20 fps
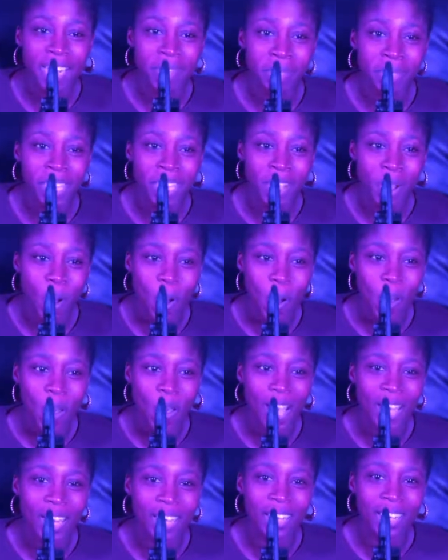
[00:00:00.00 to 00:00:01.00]
me
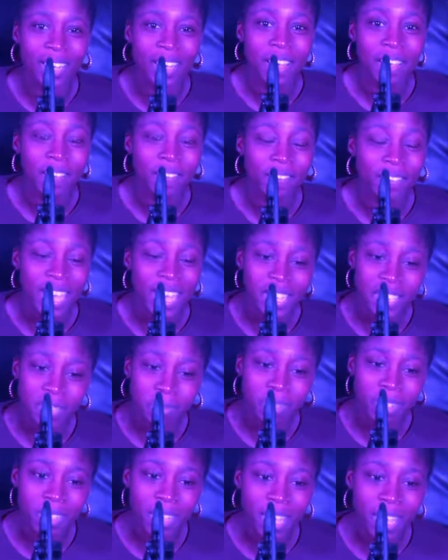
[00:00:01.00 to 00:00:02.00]
on
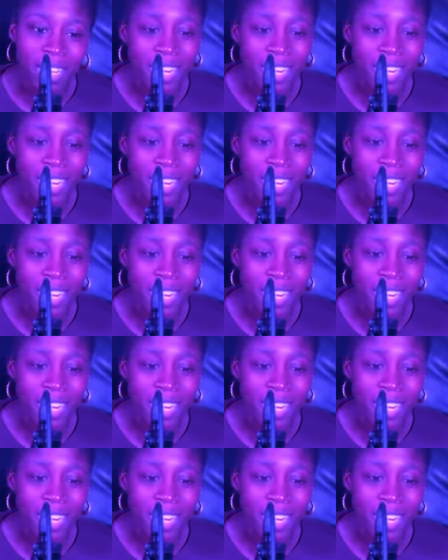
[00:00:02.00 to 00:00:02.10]
Facebook and